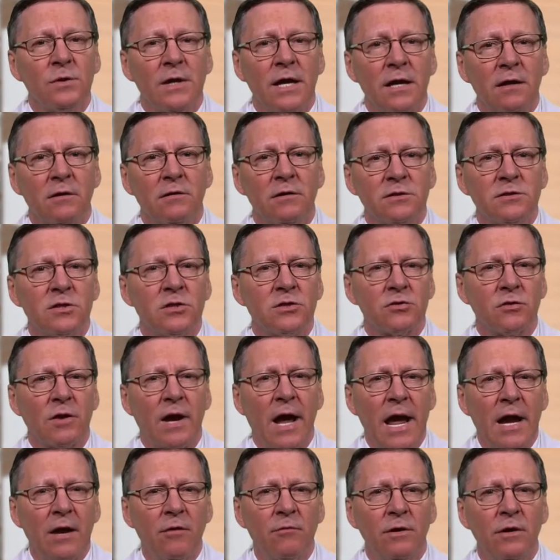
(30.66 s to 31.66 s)
when adolescents are
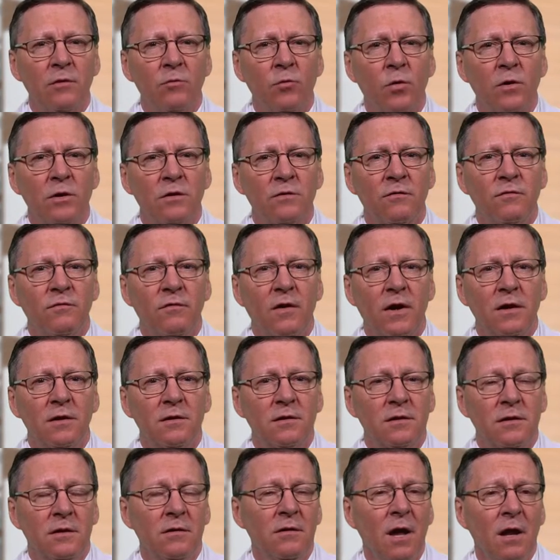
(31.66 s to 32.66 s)
angry and want to
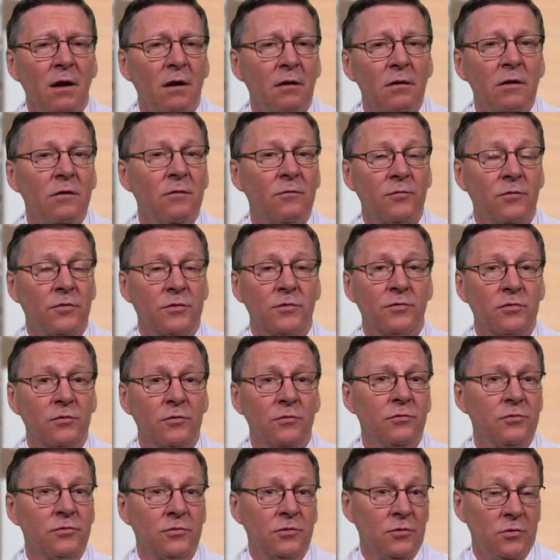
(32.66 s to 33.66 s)
fight, they're not looking for a
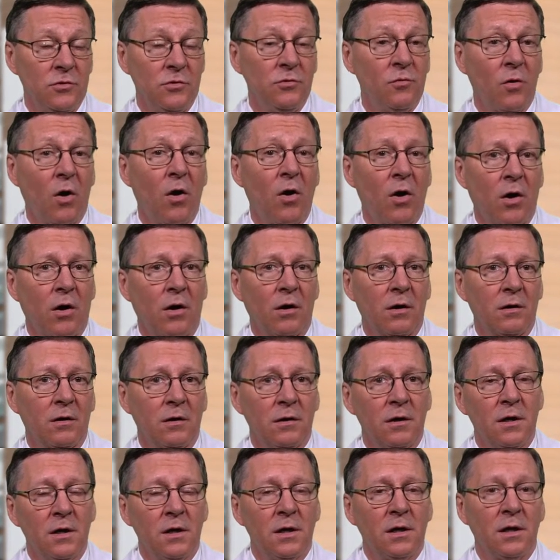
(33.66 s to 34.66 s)
solution, you are.
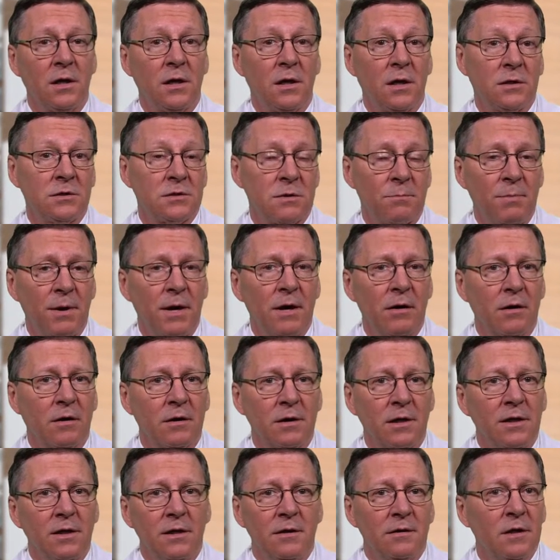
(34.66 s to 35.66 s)
Uh, as a parent,
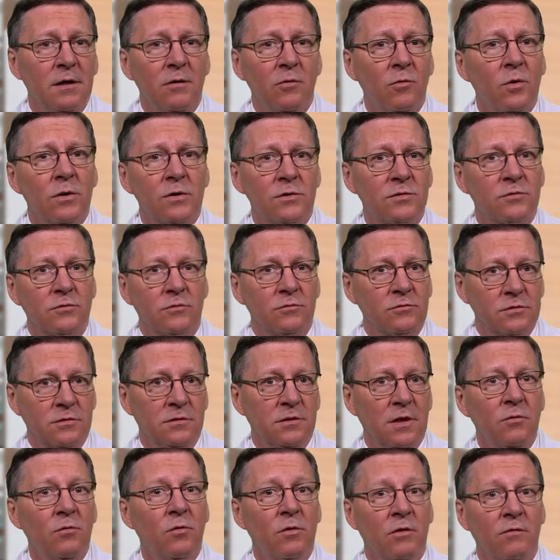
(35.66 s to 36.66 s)
they don't want a solution,
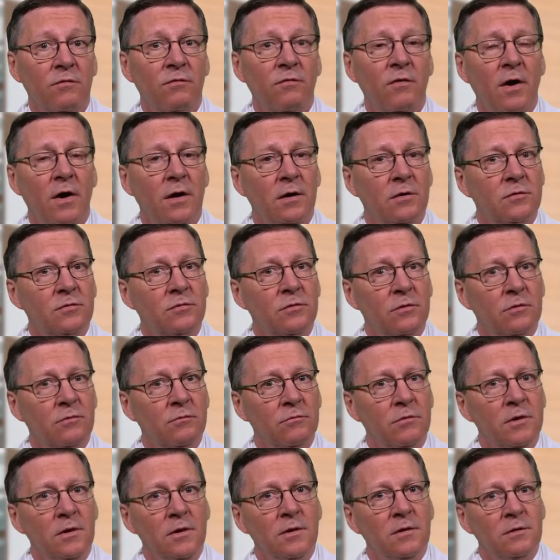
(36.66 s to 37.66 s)
they want to fight.
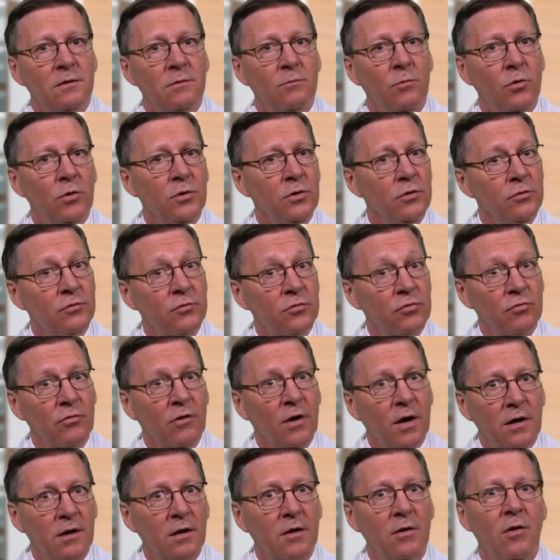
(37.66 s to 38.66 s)
So the more you
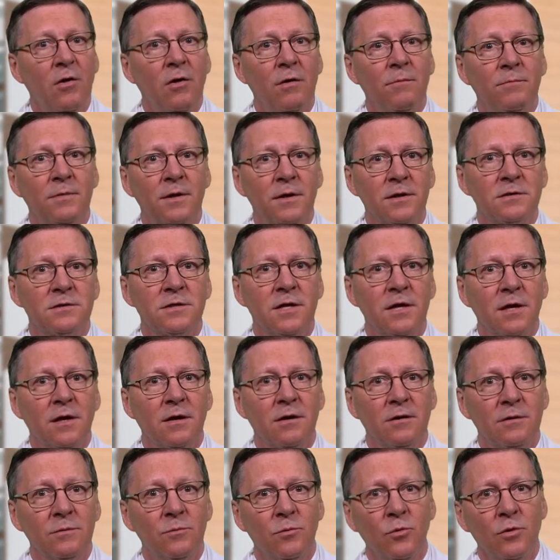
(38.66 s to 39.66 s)
try to calm things
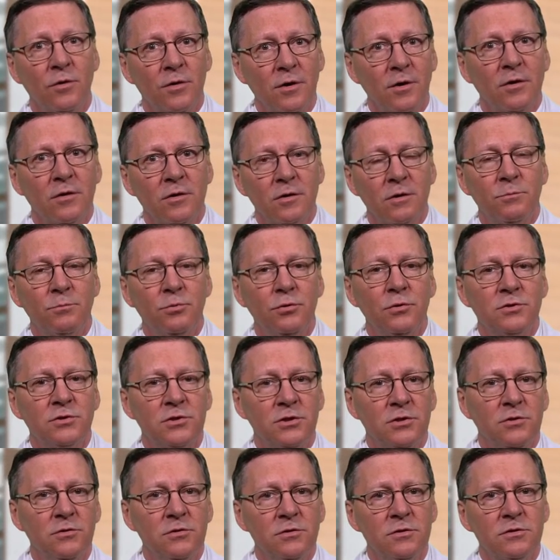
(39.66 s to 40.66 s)
down, the more they're going to push
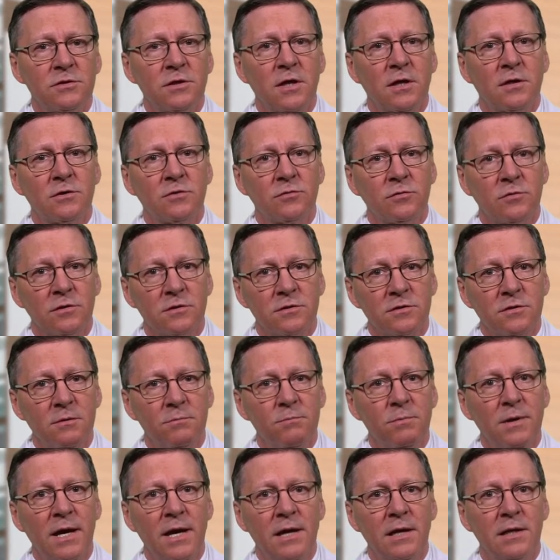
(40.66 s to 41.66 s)
it. You just got to sort of sit
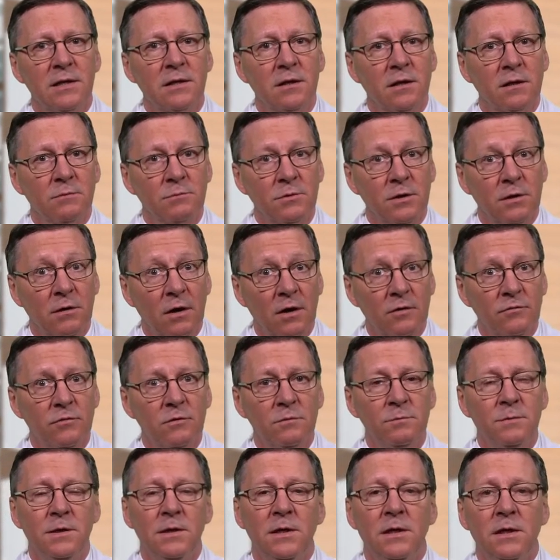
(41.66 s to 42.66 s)
back and tell them you love
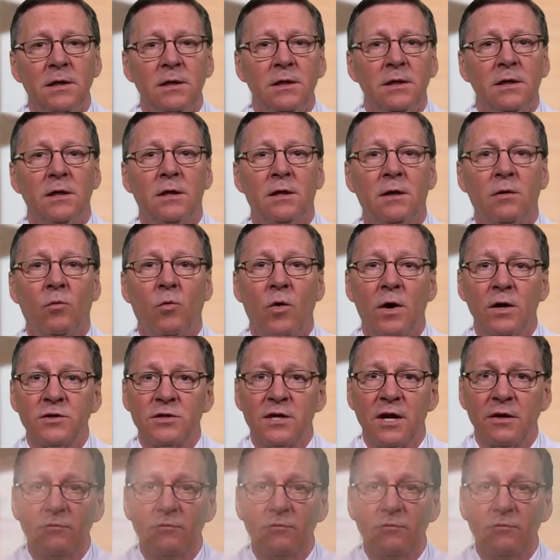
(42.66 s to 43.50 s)
them, uh, watch